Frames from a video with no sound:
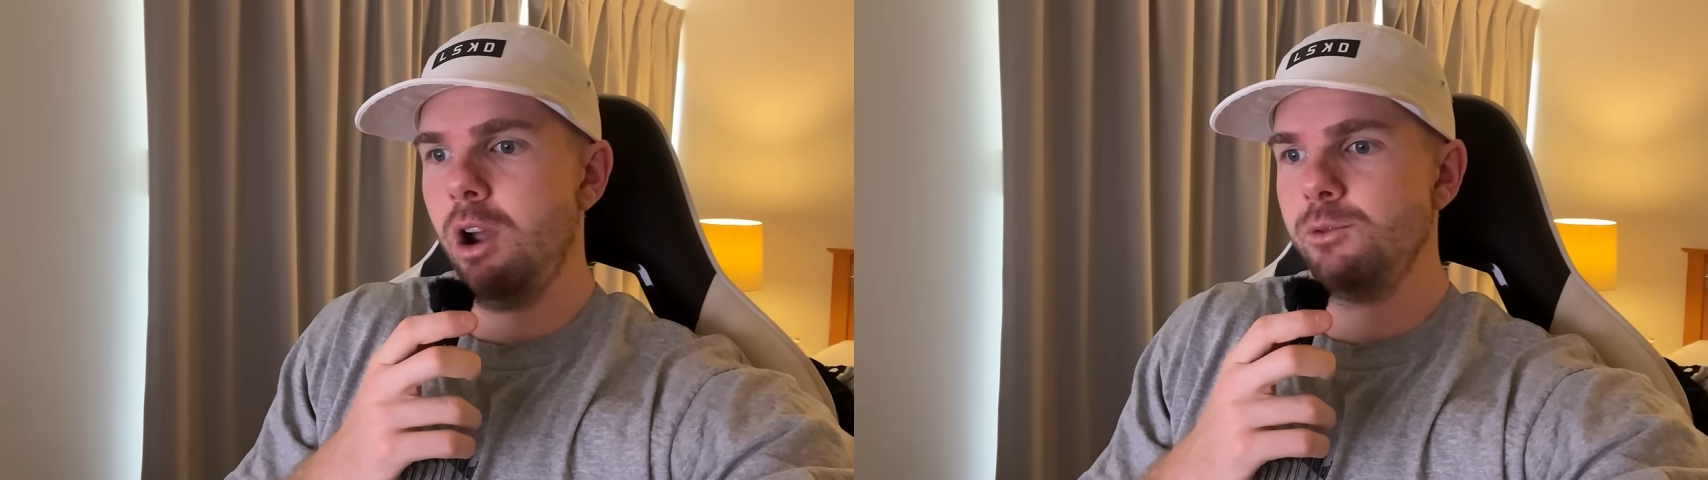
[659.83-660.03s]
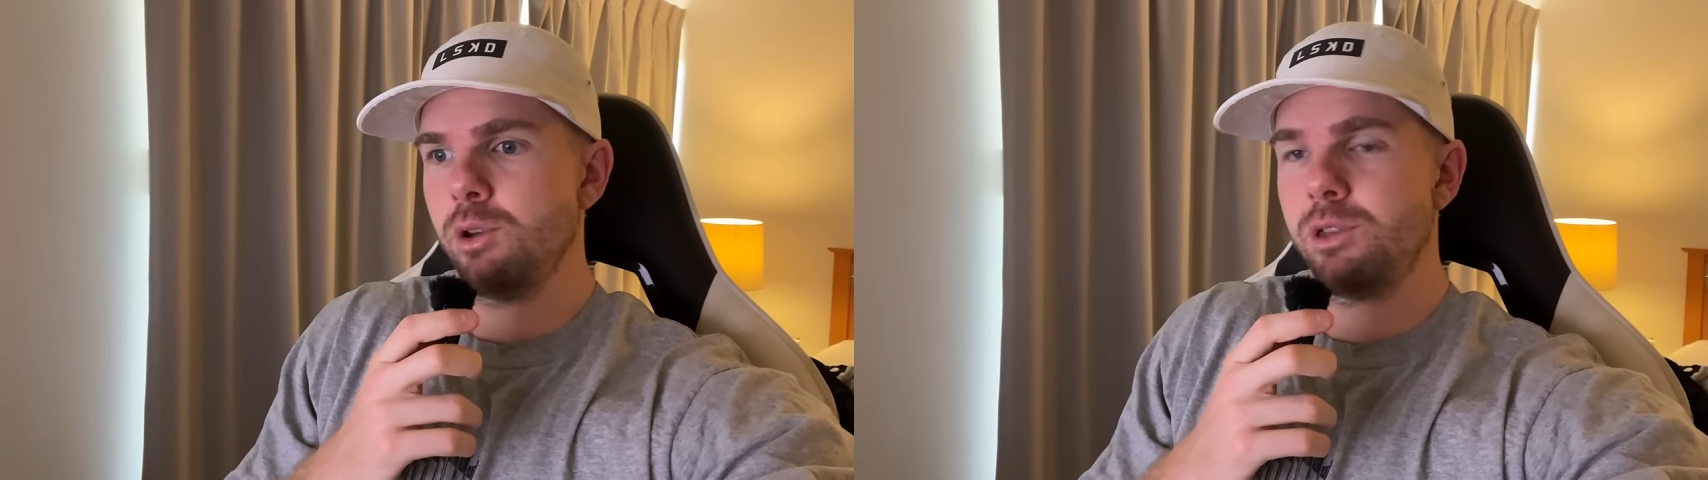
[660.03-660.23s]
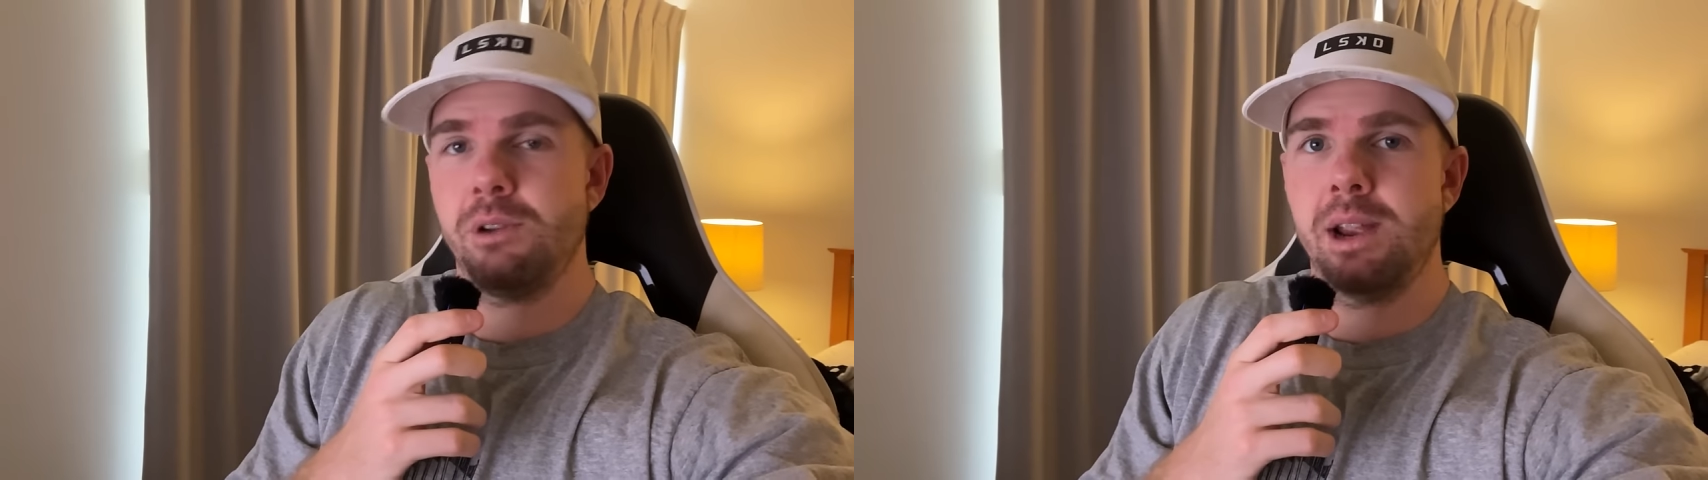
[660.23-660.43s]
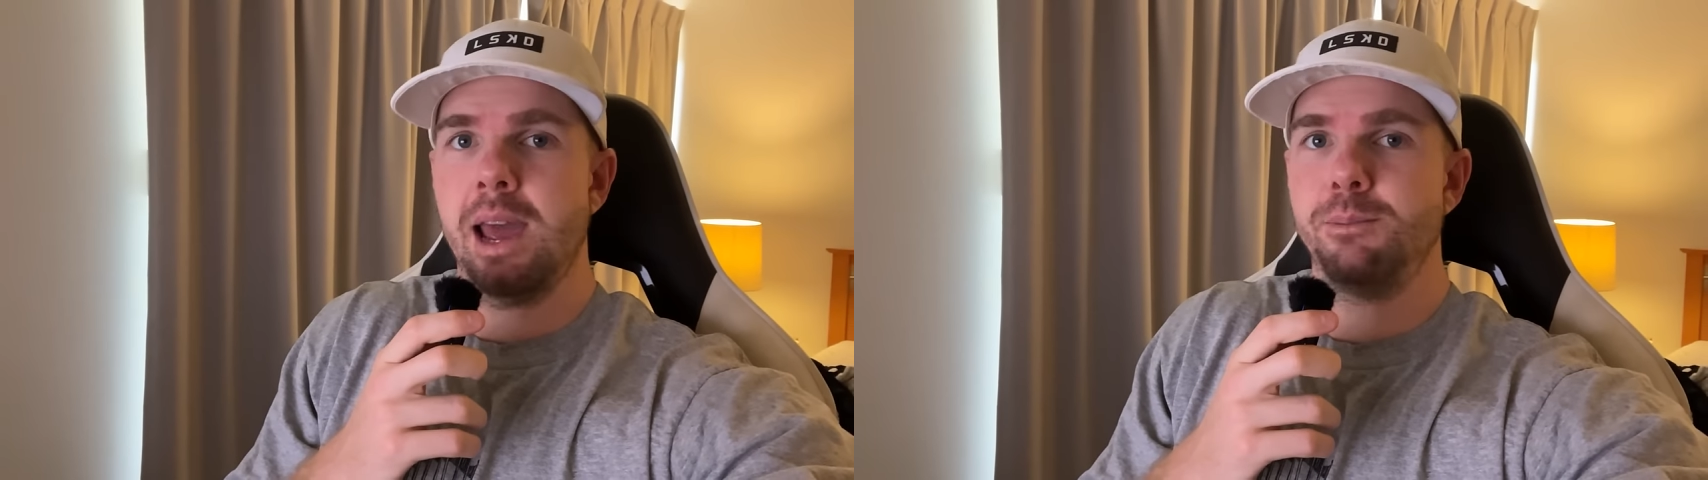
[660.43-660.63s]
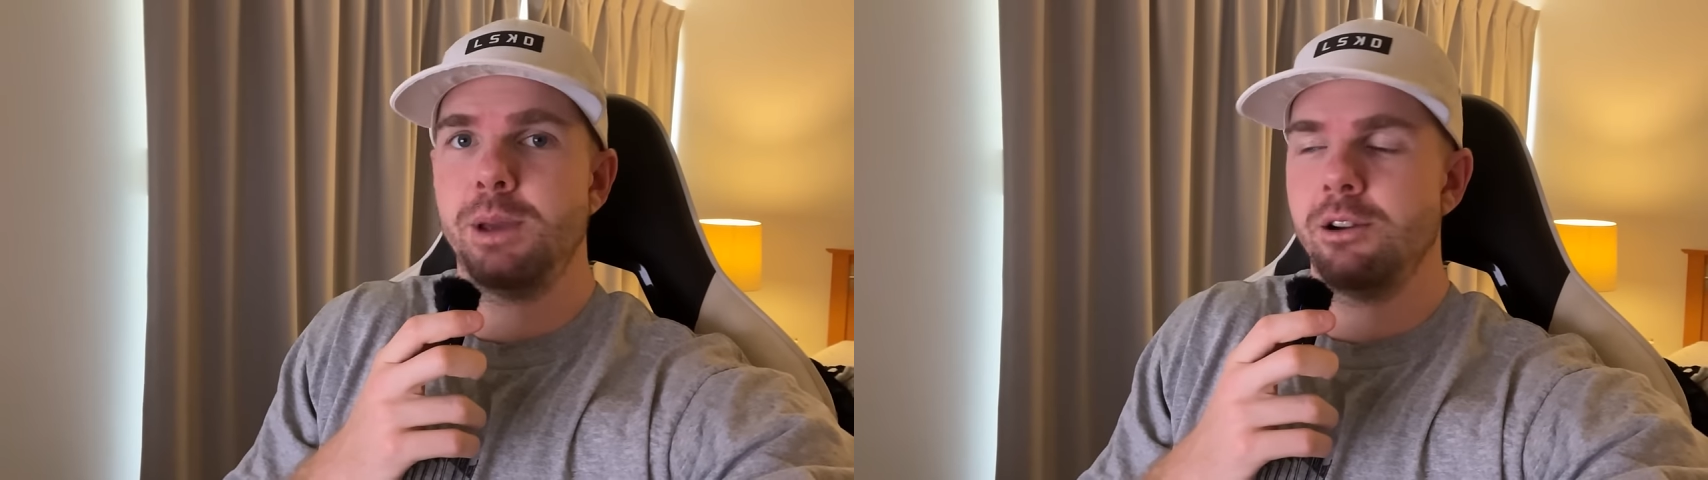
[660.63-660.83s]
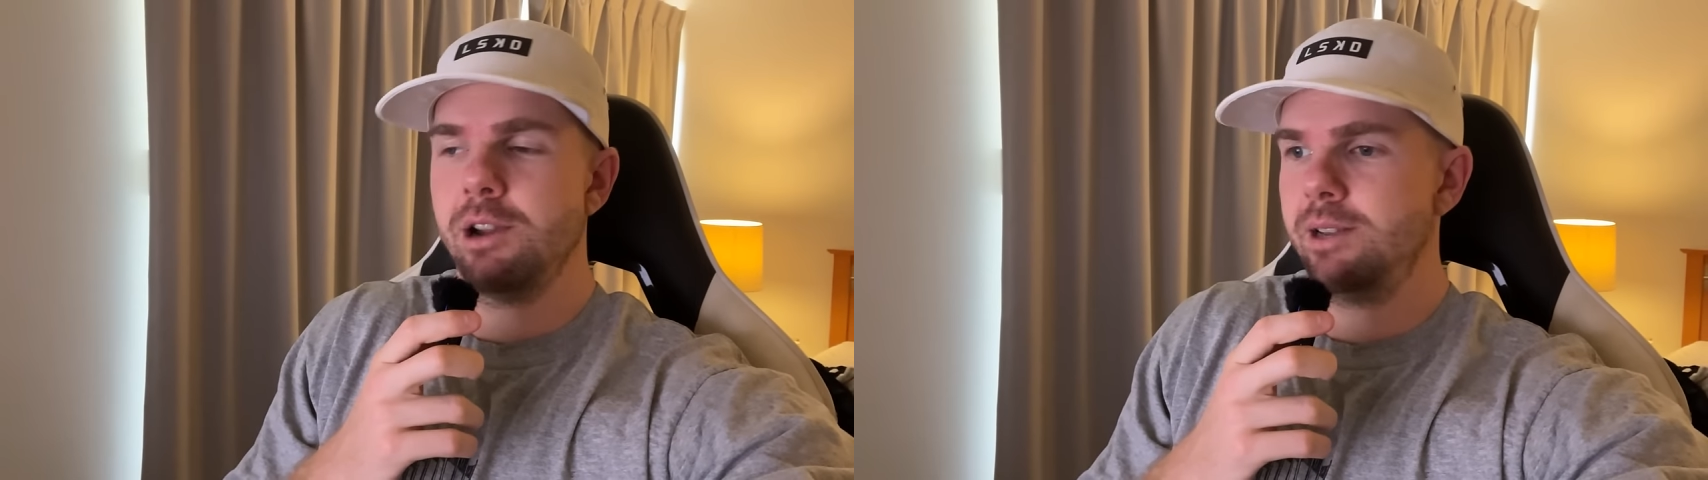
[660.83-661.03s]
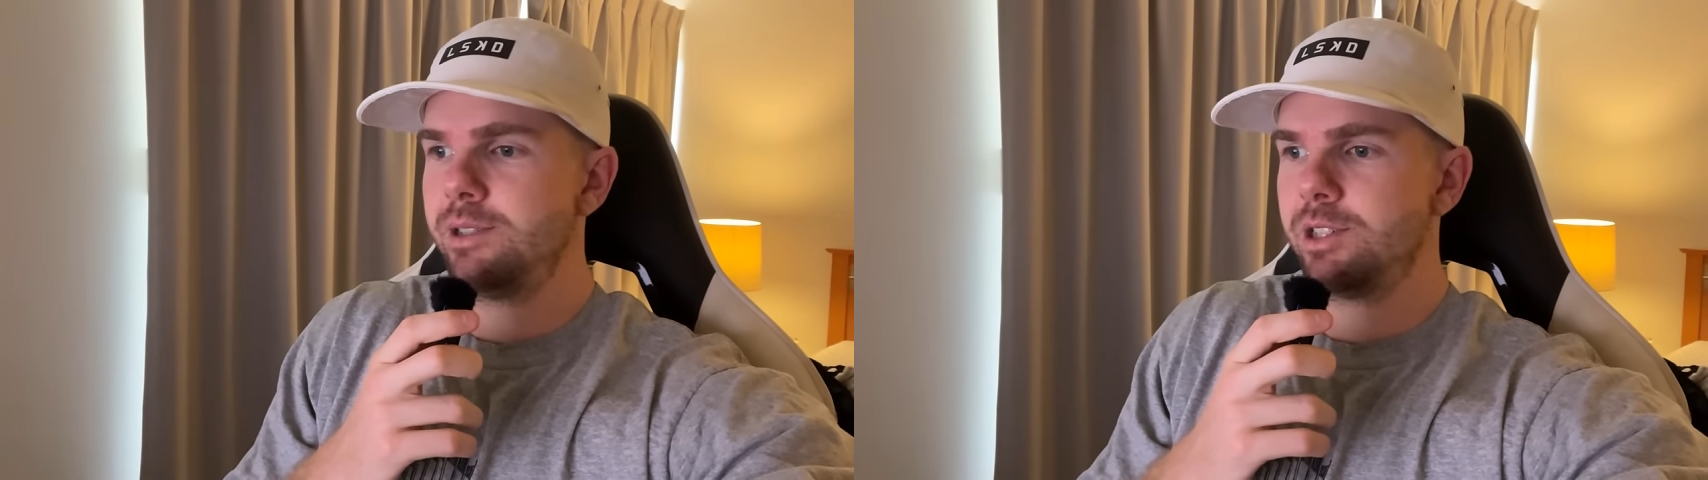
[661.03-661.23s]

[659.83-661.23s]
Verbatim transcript: over a three day period.